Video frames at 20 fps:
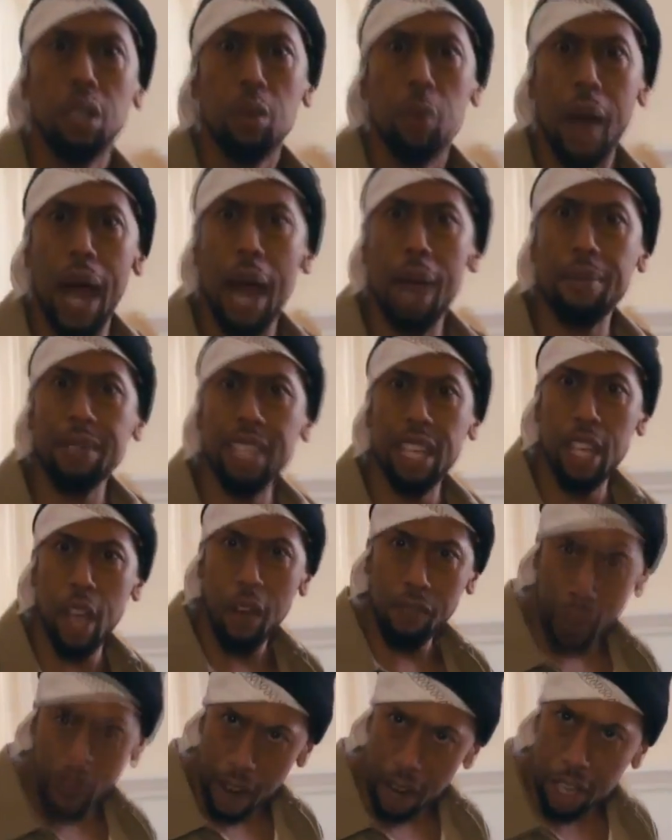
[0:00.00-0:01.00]
Everybody made
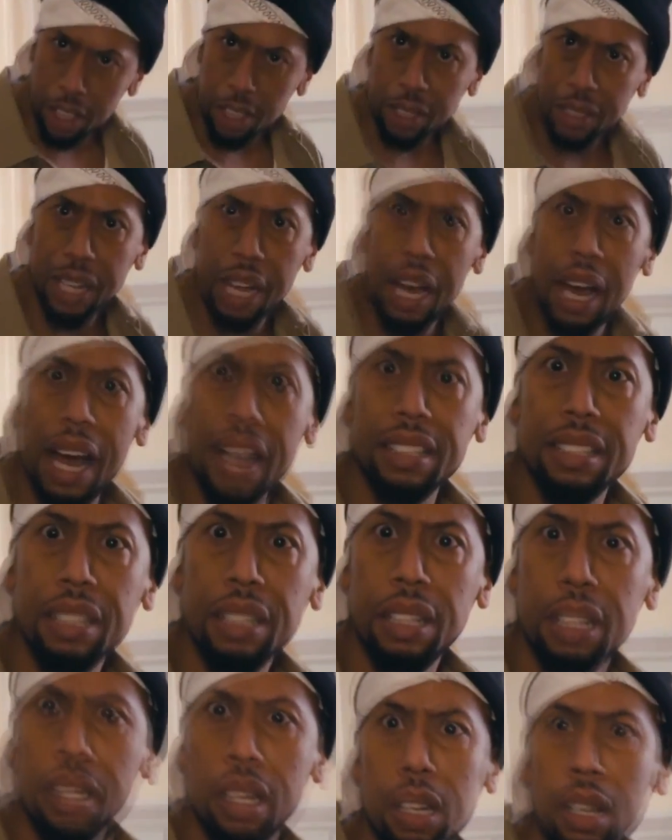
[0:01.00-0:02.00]
it funnier.
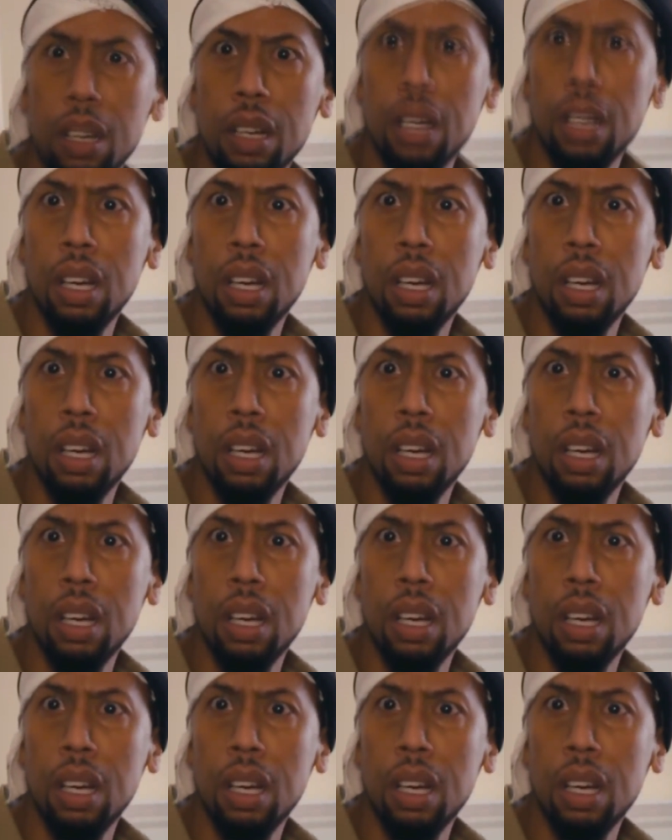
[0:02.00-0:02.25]
Okay. You